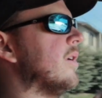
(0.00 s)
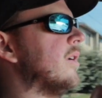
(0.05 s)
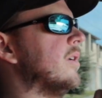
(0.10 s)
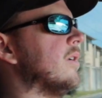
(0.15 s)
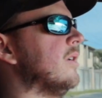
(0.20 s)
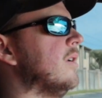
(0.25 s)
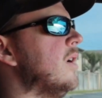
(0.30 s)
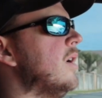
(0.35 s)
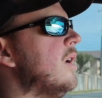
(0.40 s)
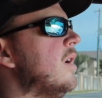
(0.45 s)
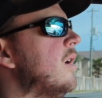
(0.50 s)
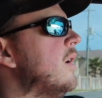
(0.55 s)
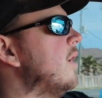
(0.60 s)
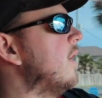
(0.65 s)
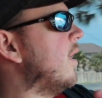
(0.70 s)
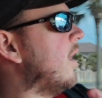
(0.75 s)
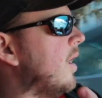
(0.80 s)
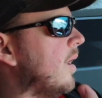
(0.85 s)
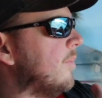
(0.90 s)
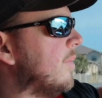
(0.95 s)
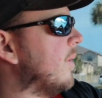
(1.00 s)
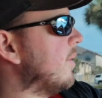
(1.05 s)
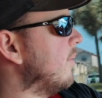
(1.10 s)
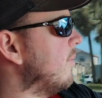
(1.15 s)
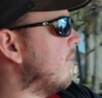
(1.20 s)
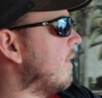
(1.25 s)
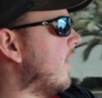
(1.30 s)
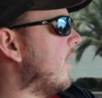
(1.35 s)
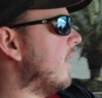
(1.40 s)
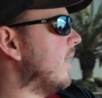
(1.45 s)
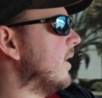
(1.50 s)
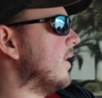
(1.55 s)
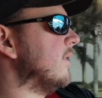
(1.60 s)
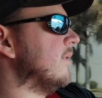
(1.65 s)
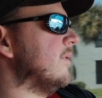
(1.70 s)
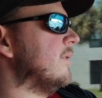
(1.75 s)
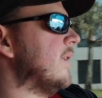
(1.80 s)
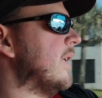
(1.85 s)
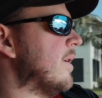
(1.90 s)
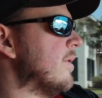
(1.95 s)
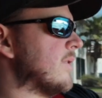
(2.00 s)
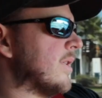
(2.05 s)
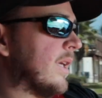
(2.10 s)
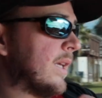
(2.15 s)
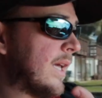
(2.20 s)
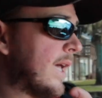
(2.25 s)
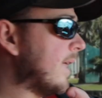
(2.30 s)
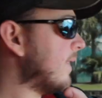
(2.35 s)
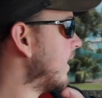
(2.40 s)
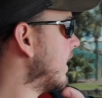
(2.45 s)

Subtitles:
and blah, blah, blah. And he was like, yeah,